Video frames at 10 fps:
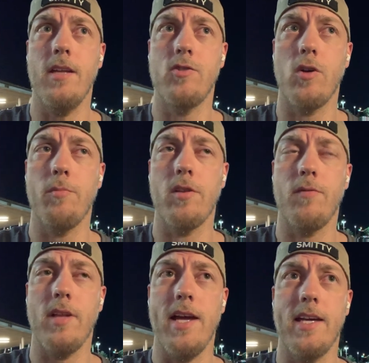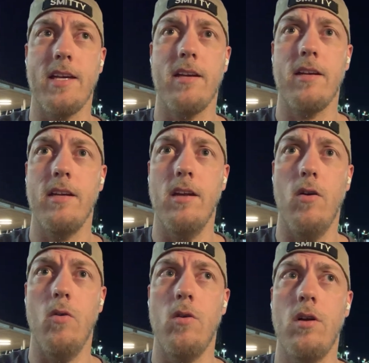terms of, like, you
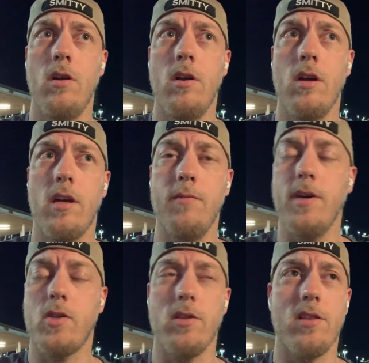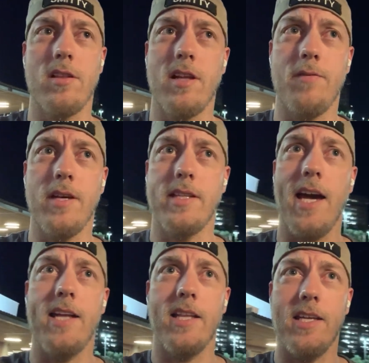know, convictions and stuff like
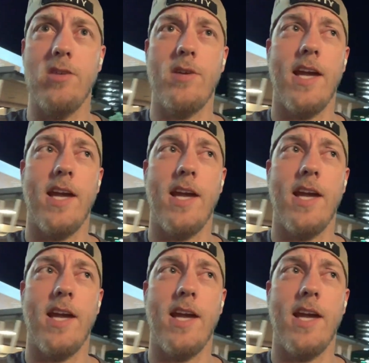that. Like, you